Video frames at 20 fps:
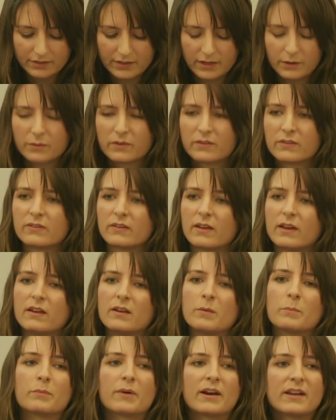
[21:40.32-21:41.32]
There was
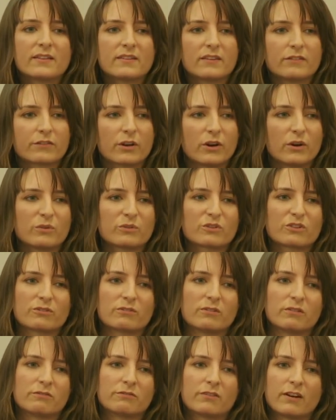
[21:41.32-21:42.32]
an abrasive
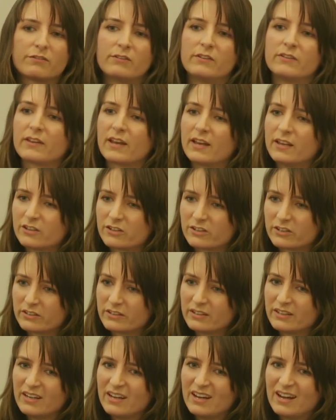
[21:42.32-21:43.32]
culture of
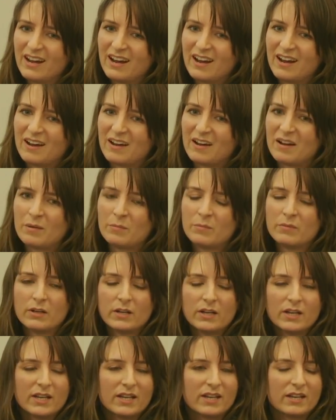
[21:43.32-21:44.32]
refutation.
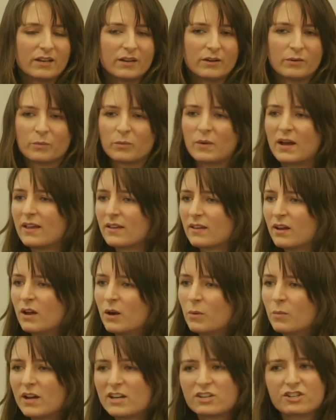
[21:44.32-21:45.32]

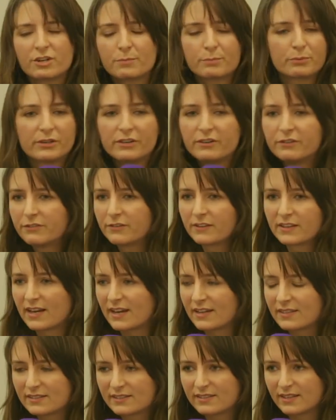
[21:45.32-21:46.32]
Where's your proof for
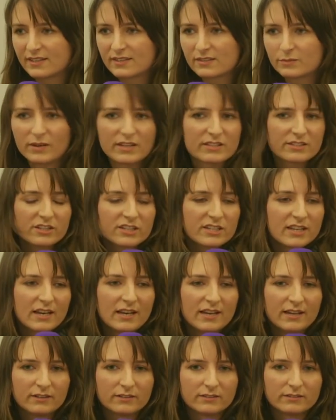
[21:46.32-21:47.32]
that, sis? Where's your
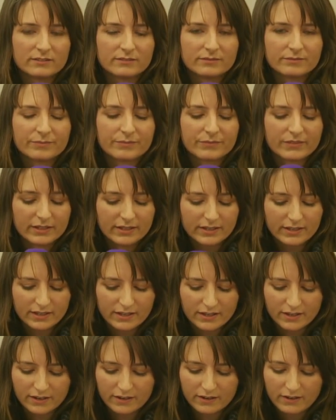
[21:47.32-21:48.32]
dalil?
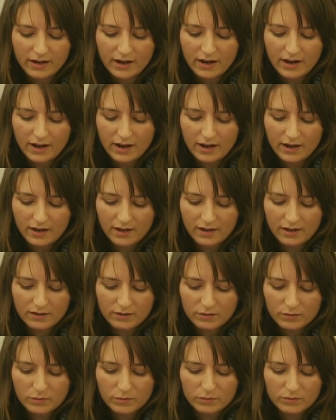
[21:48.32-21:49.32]

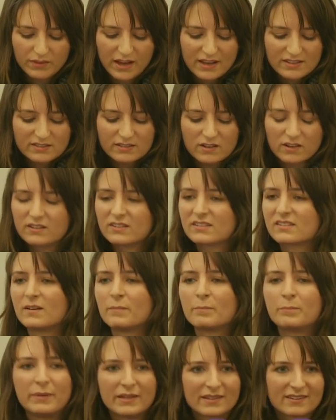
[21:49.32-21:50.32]
That scholar's
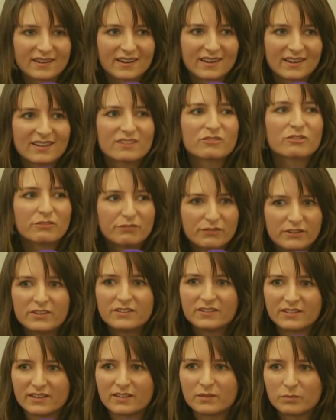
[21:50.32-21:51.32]
on bid'ah. He's
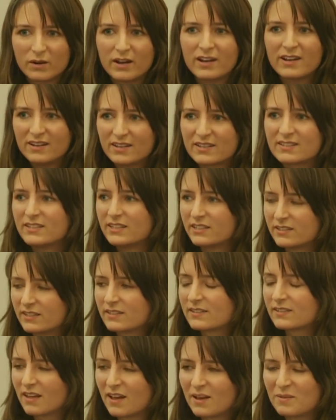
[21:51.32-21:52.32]
refuted. Why are you listening to
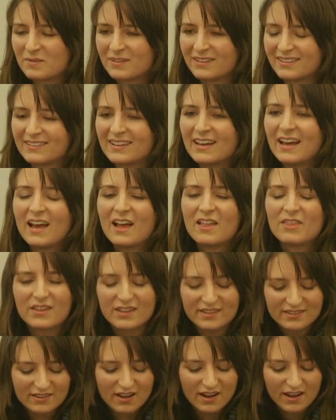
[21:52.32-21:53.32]
his sermons?
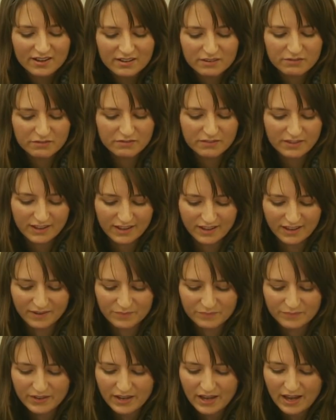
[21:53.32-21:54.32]
This kind of
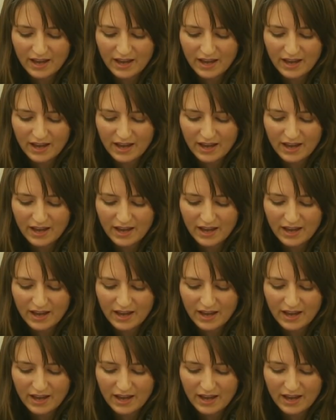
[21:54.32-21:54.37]
thing.